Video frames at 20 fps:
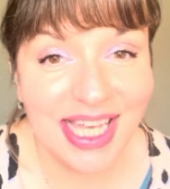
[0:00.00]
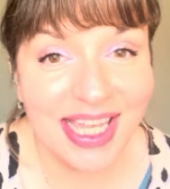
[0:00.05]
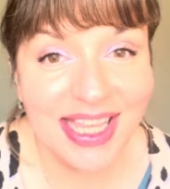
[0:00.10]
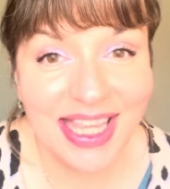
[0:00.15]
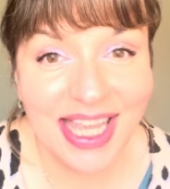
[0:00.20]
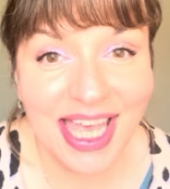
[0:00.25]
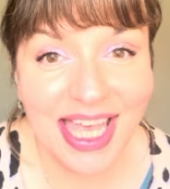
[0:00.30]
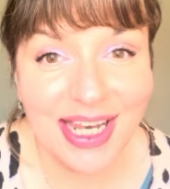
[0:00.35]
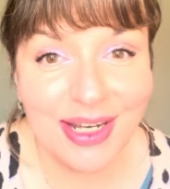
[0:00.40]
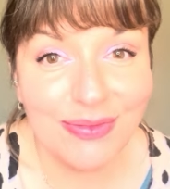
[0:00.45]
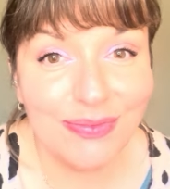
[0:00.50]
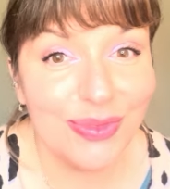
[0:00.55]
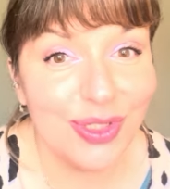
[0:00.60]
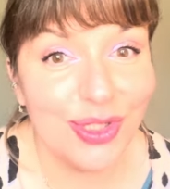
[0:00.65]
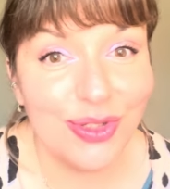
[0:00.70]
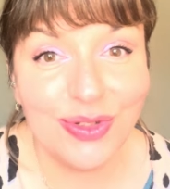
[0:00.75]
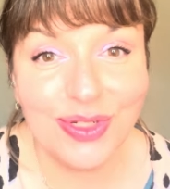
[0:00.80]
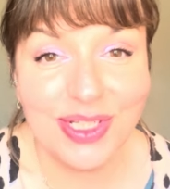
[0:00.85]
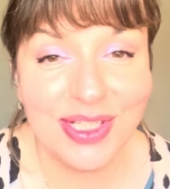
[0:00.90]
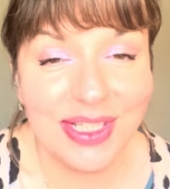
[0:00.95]
and then
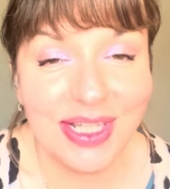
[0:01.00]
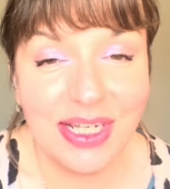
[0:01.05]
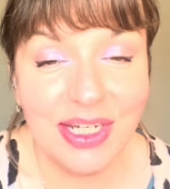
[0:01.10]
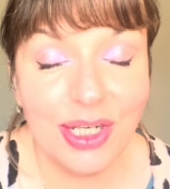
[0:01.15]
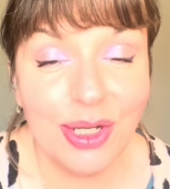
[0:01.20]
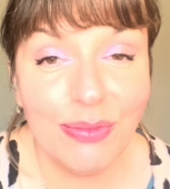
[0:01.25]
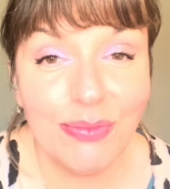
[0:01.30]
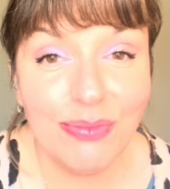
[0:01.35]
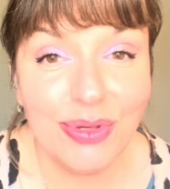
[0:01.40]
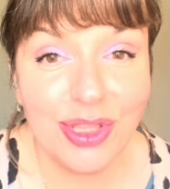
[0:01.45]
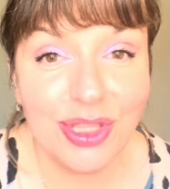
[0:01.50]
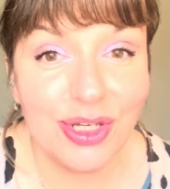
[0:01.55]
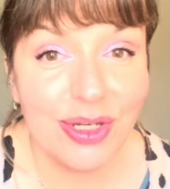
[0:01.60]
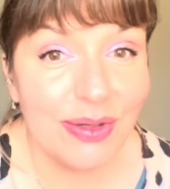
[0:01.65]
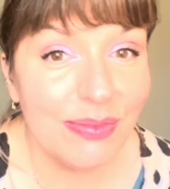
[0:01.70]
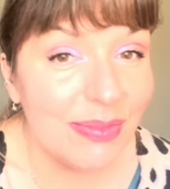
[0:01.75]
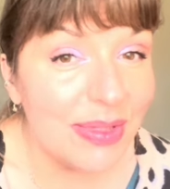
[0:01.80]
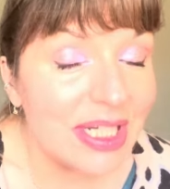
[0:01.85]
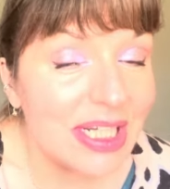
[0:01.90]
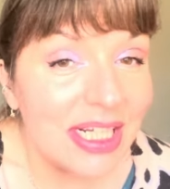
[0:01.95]
you can number
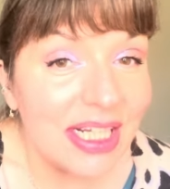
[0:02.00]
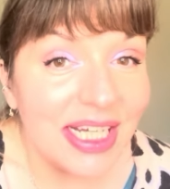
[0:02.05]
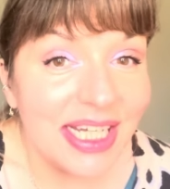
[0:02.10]
them,